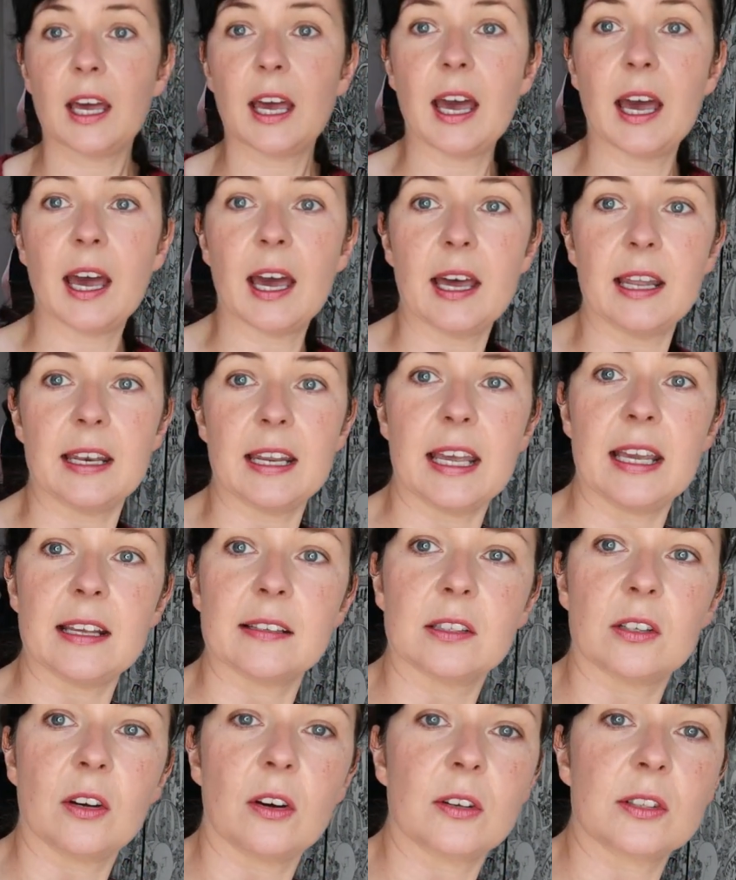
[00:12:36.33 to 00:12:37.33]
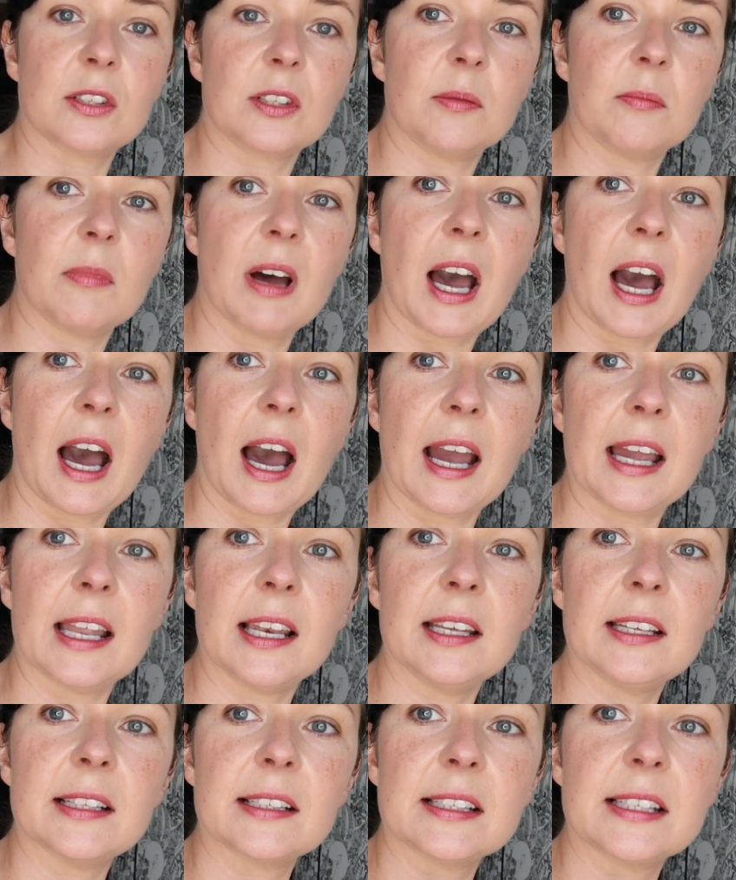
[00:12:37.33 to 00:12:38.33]
and it's got some
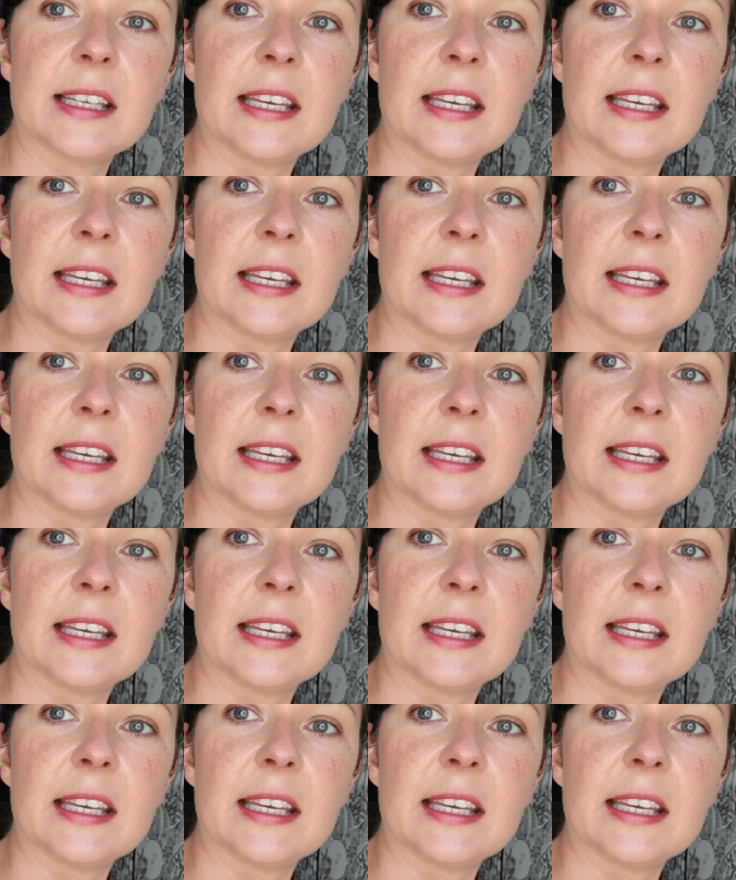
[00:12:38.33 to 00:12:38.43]
eyelets